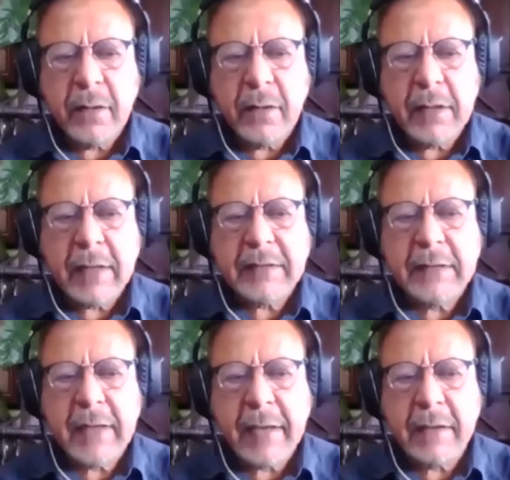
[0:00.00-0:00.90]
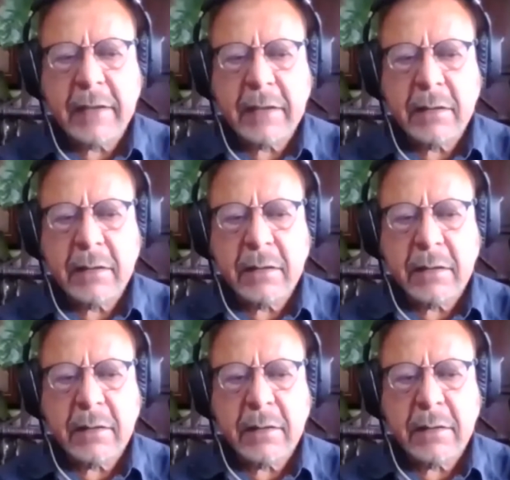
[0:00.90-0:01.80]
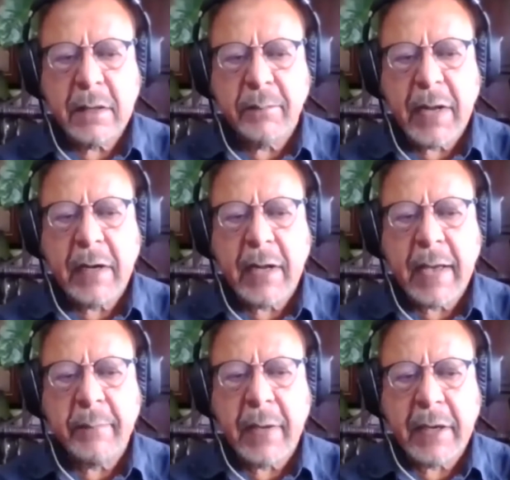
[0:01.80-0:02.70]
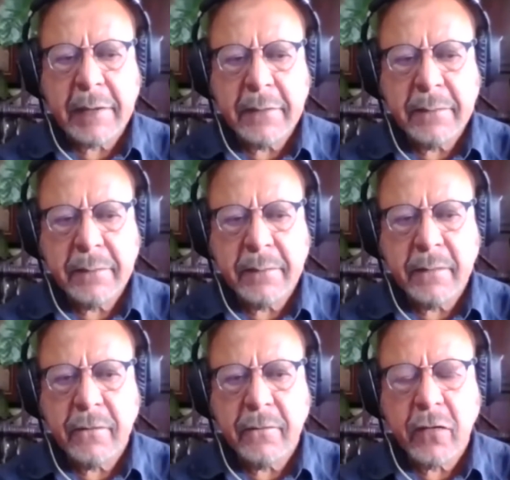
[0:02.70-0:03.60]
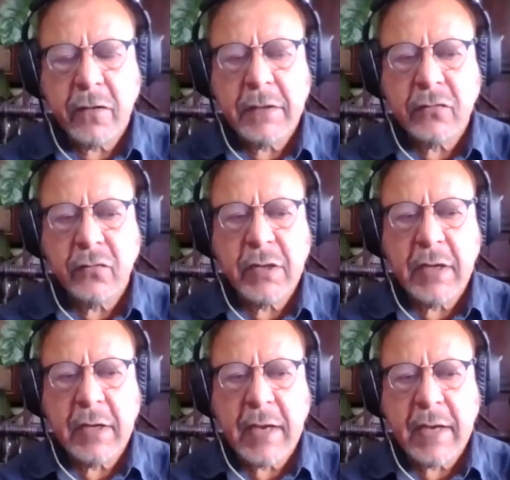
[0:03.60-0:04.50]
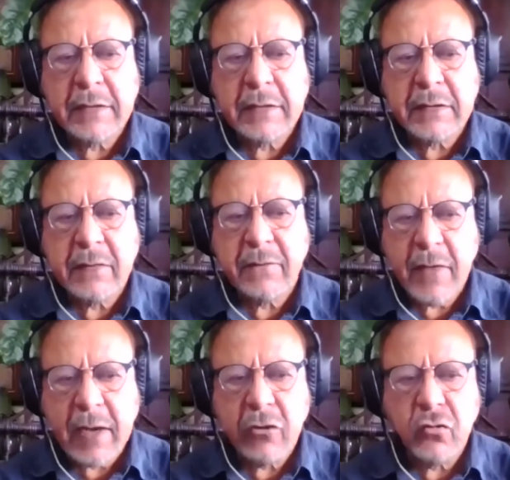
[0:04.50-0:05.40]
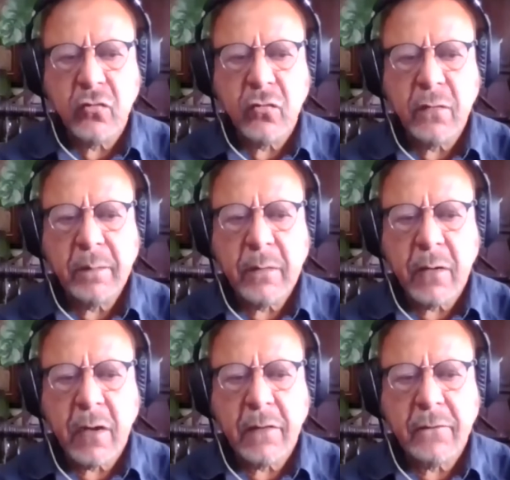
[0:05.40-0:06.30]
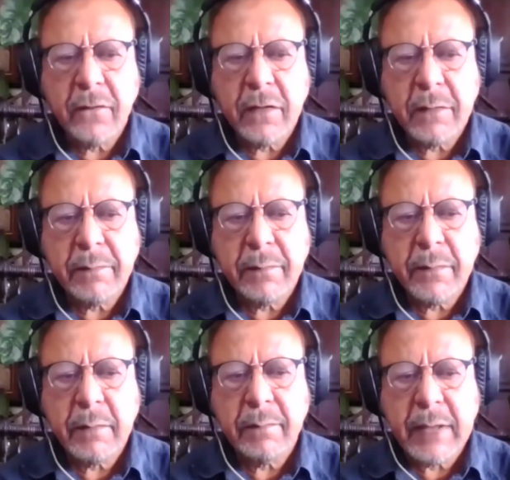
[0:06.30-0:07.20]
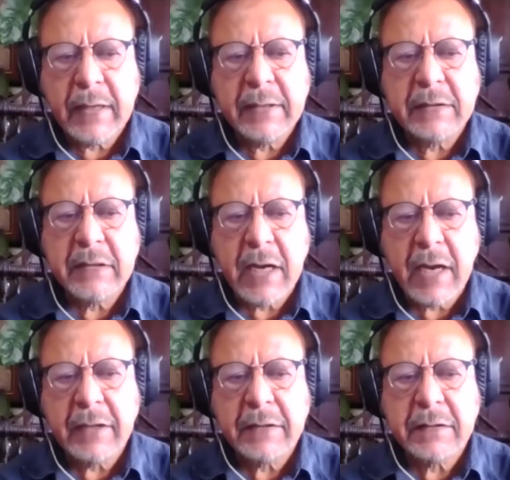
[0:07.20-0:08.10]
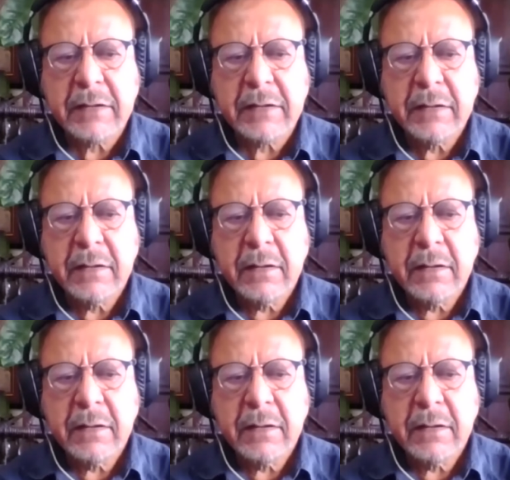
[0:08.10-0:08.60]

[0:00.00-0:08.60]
it has taken uh, a pandemic for us to realize the value of uh, uh, balanced diets